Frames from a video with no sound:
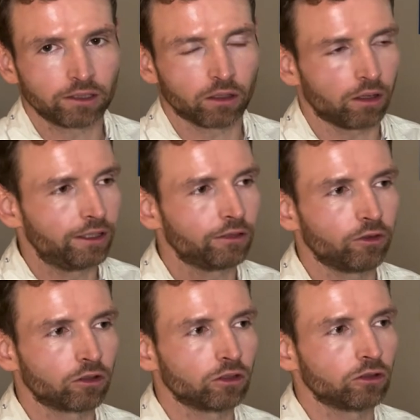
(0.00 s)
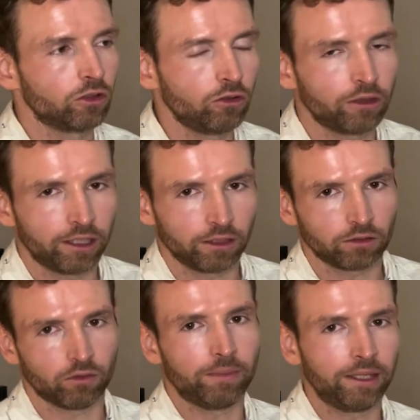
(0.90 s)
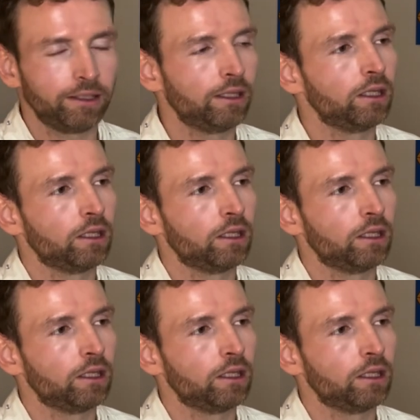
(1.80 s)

So I need to focus on two things for me.